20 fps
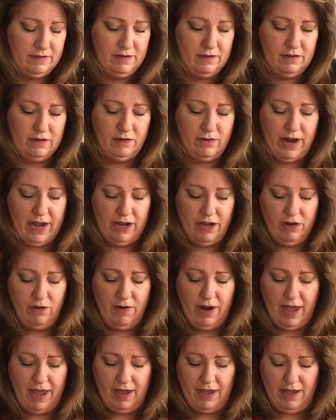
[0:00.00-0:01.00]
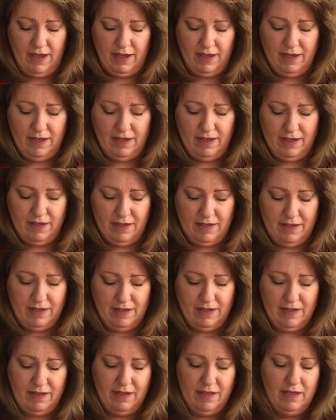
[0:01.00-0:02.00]
Crack your egg,
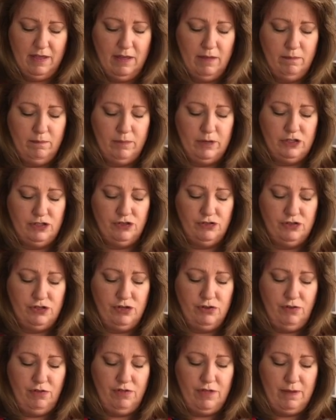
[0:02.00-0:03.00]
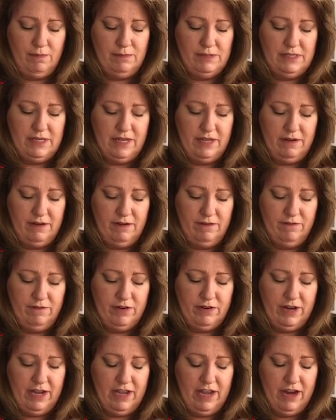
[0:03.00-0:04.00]
put your 2 thumbs in
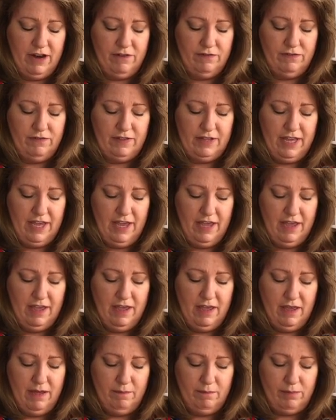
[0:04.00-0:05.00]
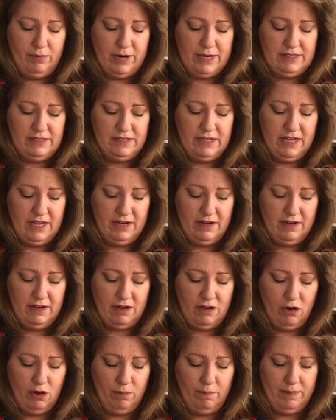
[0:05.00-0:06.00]
very carefully, press in,
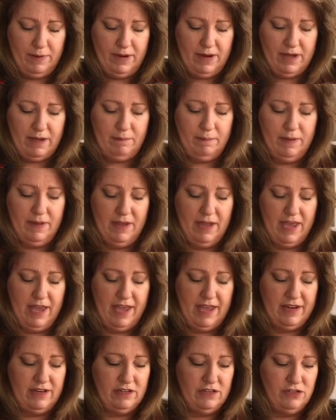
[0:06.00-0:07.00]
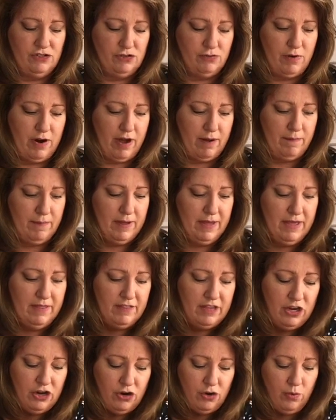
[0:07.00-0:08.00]
open up, and drop.
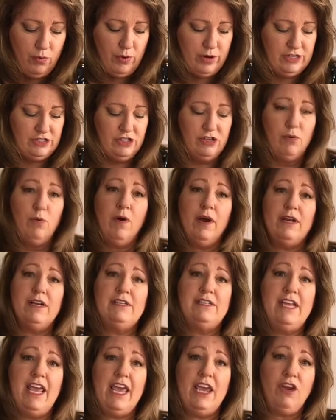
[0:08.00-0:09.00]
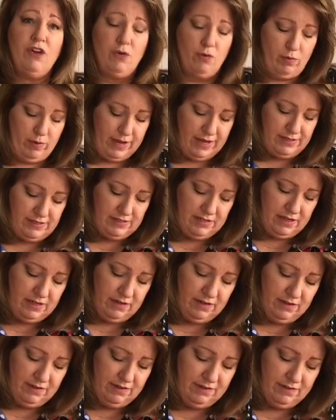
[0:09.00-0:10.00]
And you're going to want to take your whisk.
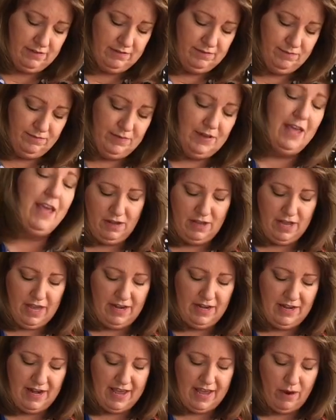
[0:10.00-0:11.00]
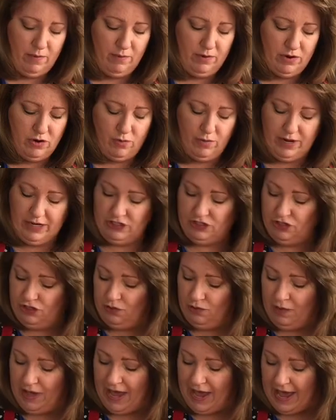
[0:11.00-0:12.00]
Okay, now we're going
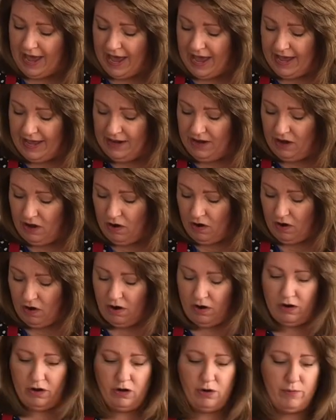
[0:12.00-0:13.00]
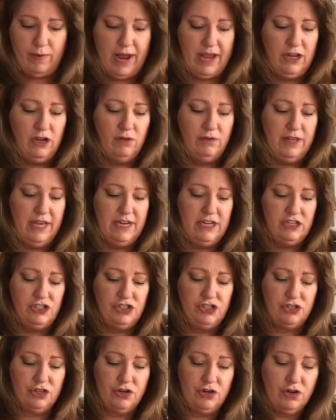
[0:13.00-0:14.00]
to add our granulated
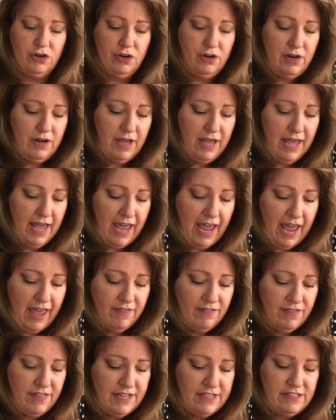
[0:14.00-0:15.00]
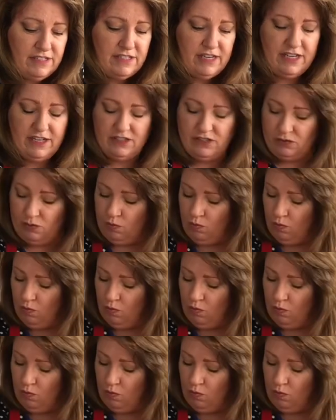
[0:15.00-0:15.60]
sugar, and this is